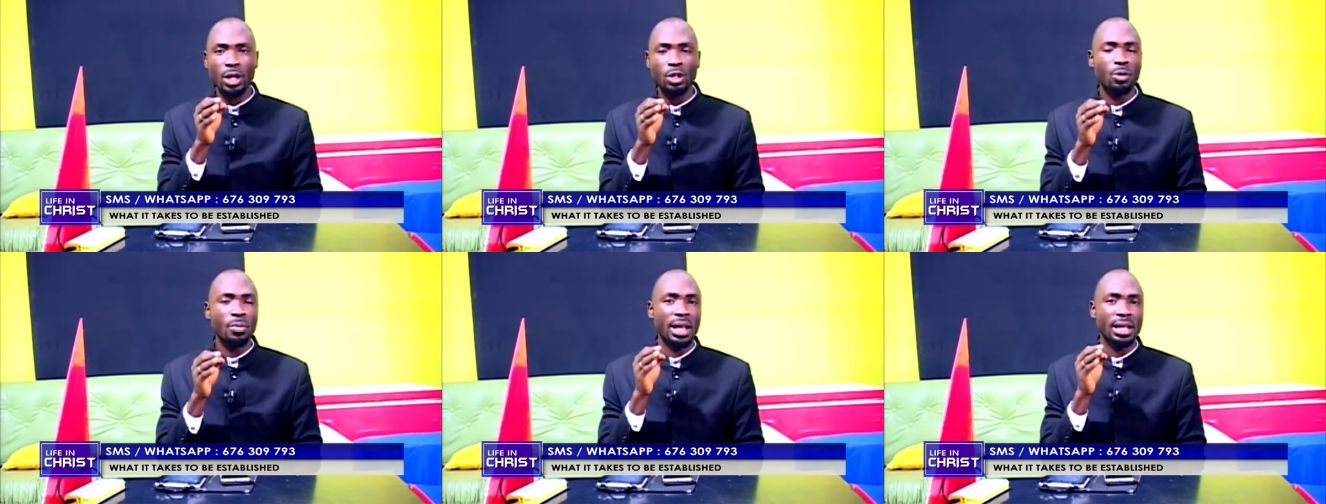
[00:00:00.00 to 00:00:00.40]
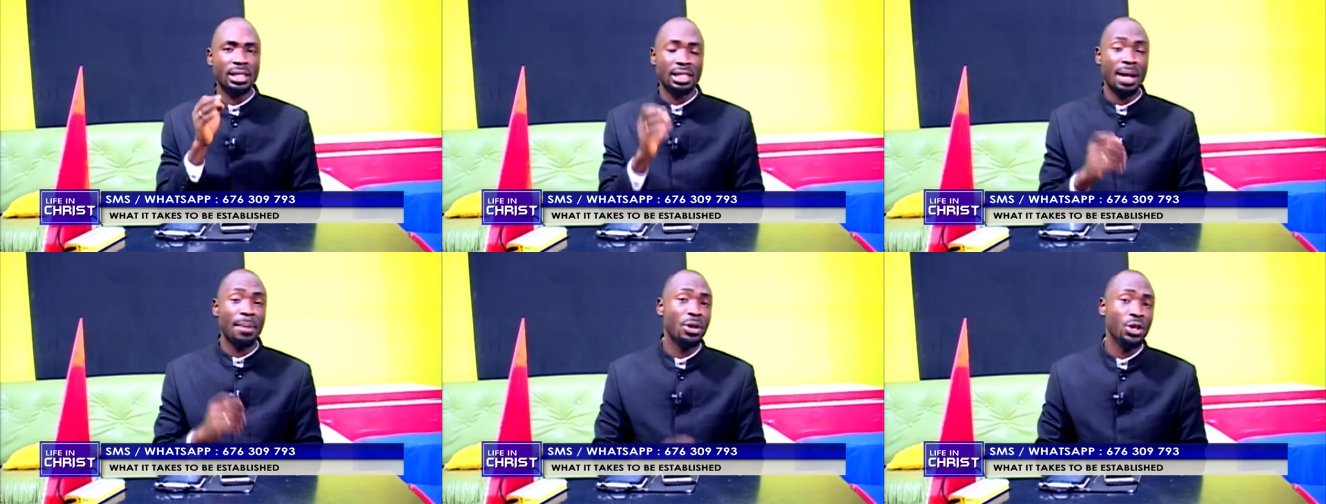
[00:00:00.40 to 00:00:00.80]
to be
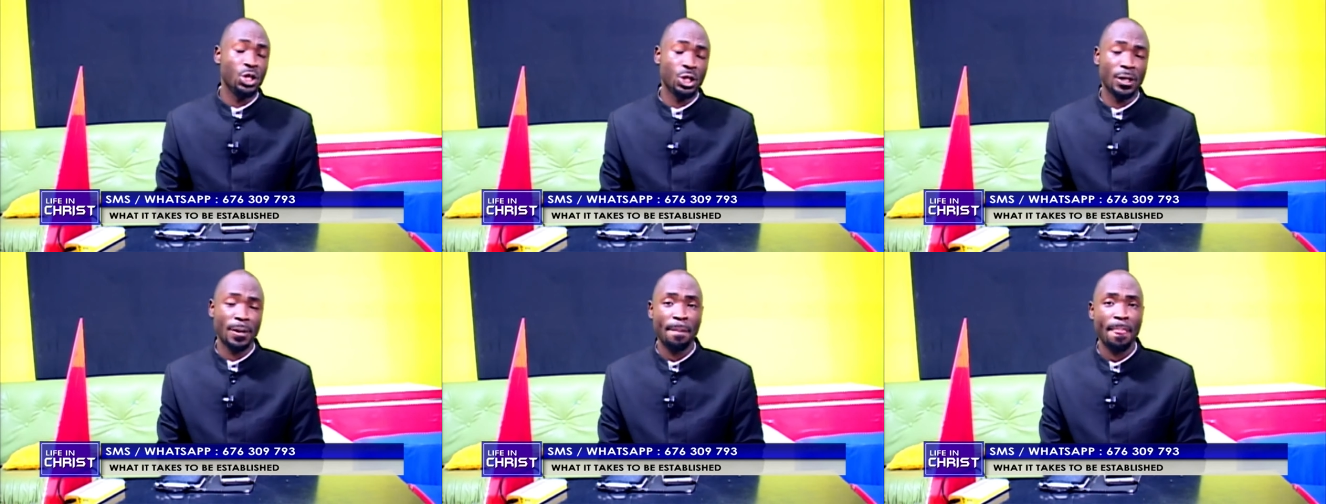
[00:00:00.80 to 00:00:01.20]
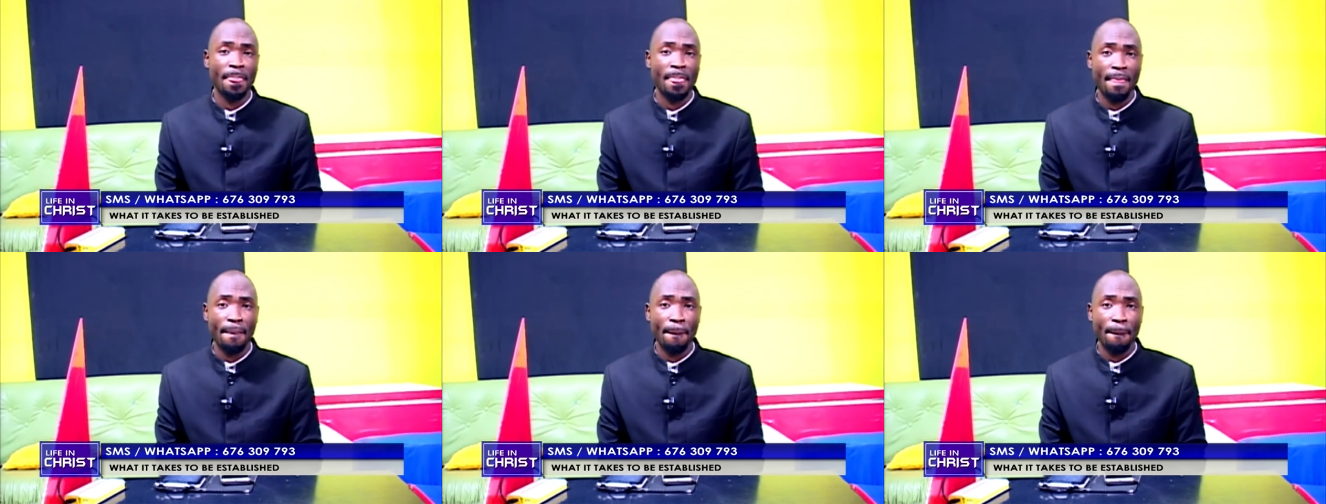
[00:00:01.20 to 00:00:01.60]
established.
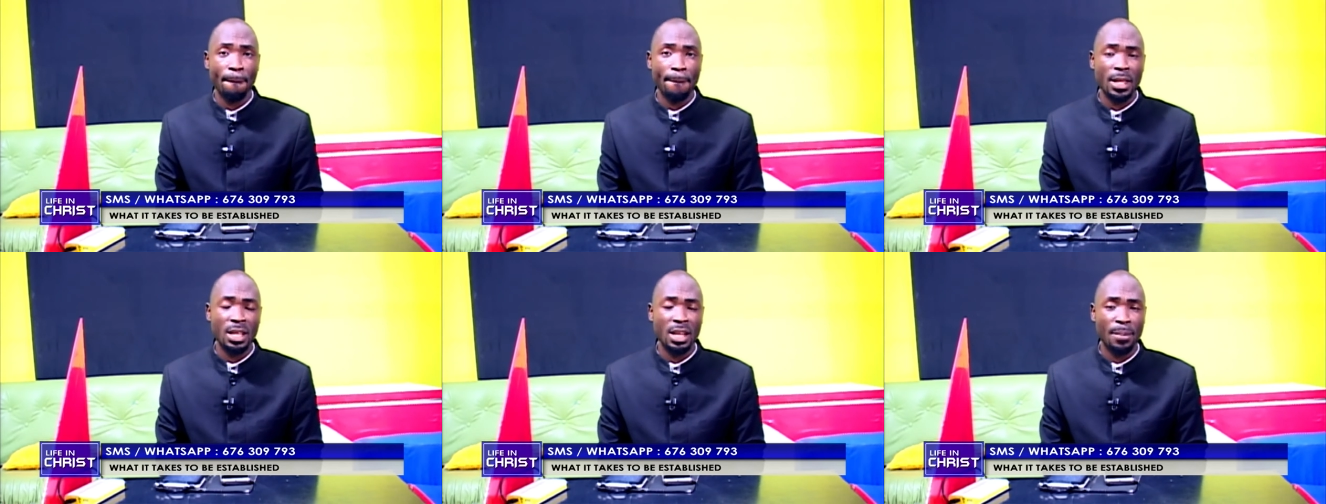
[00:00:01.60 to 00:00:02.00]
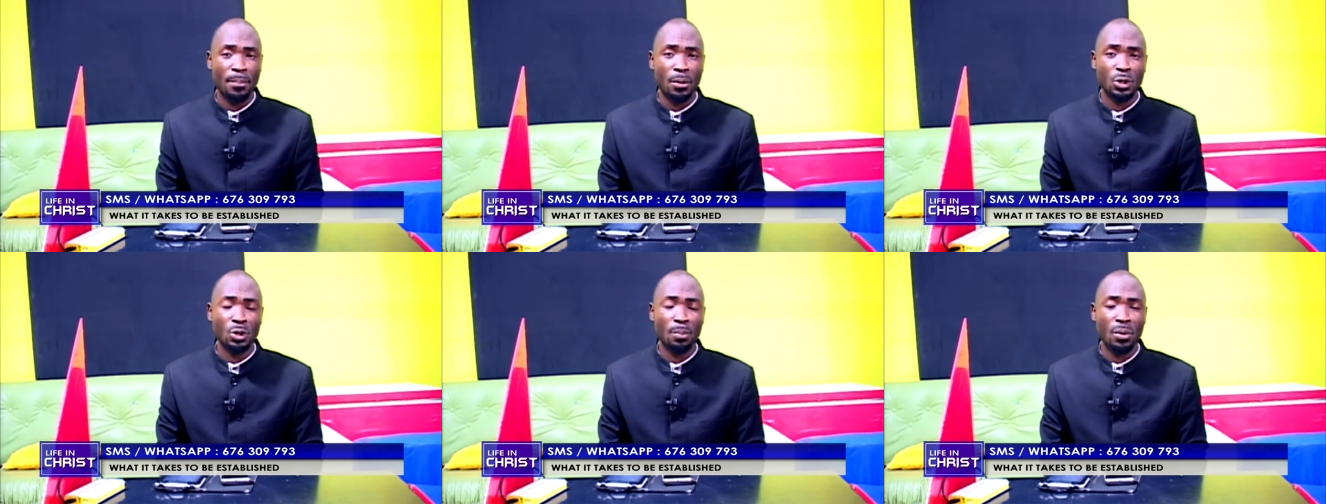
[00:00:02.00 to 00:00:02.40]
And
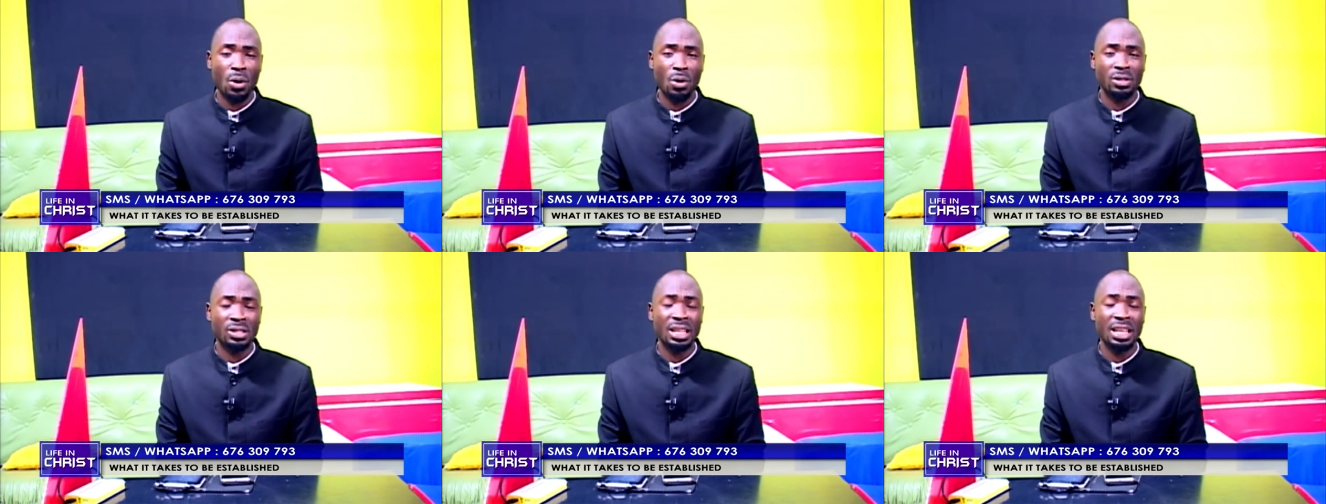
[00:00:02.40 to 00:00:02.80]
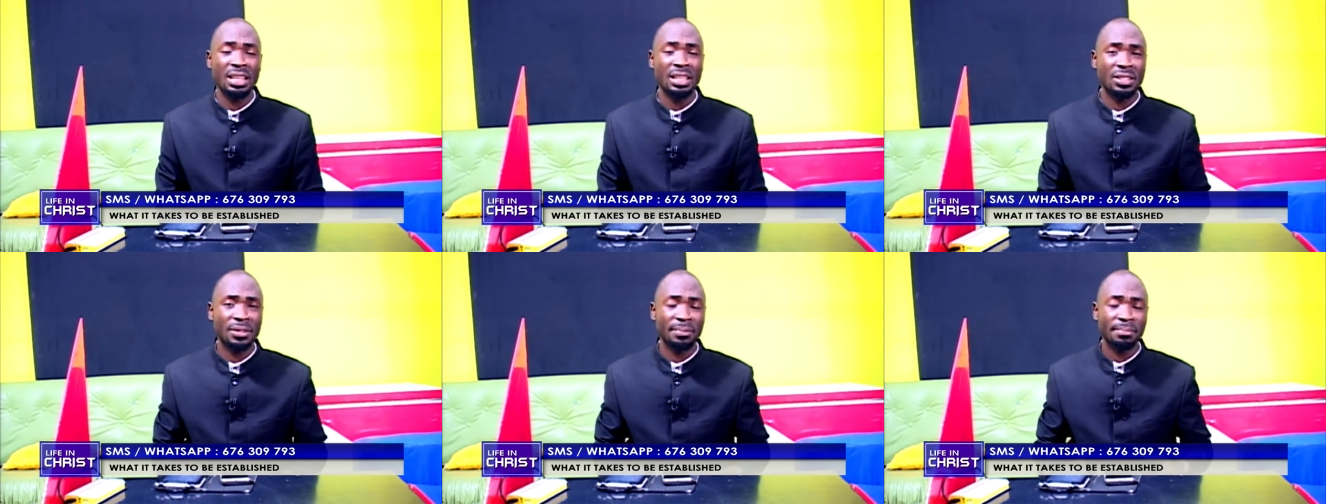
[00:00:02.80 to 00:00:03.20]
Apostle Paul
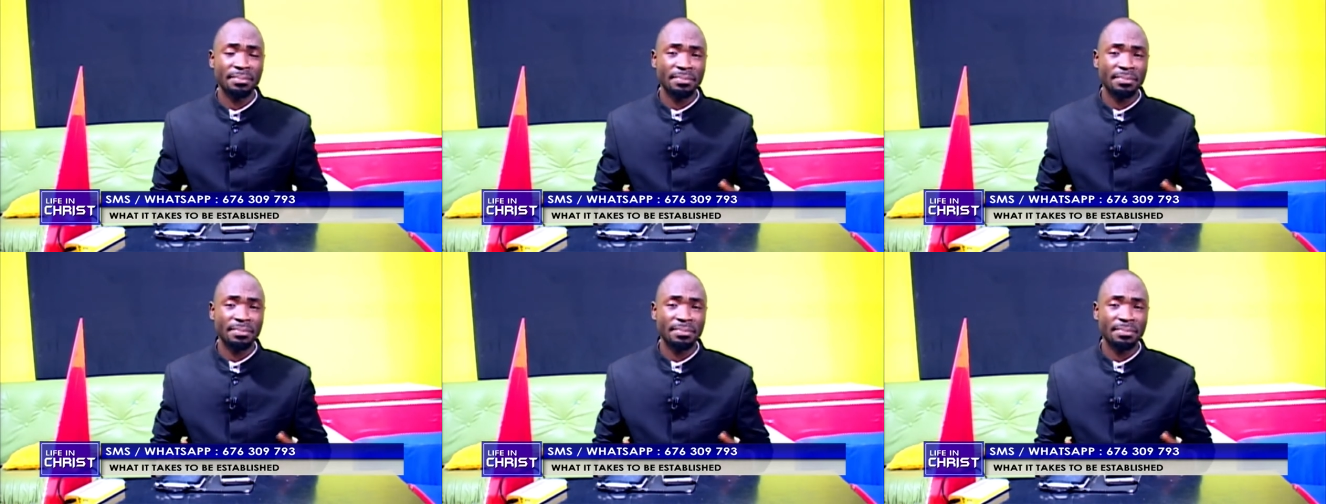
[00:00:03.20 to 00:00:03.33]
says,